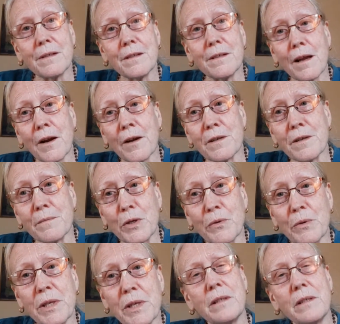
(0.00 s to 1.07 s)
Narottam
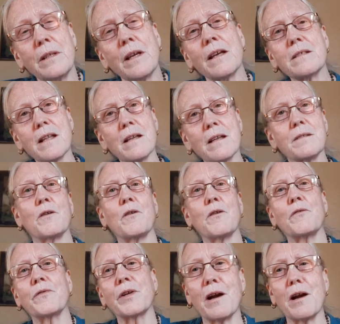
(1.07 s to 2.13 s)
agreed, yes, let's go
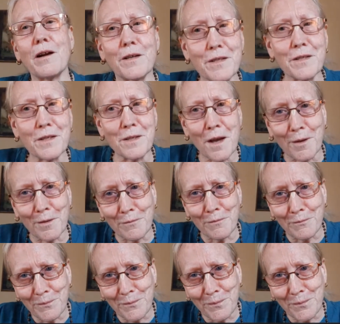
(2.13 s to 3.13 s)
for Ganga Snan.